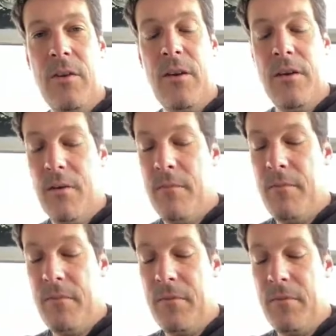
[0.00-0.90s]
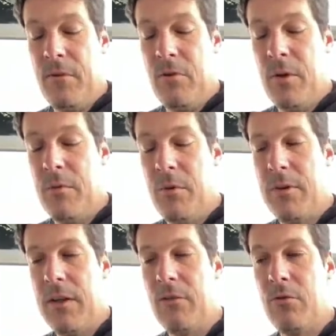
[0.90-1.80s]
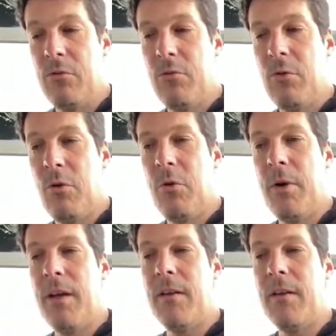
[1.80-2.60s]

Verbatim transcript: um, we wanted to create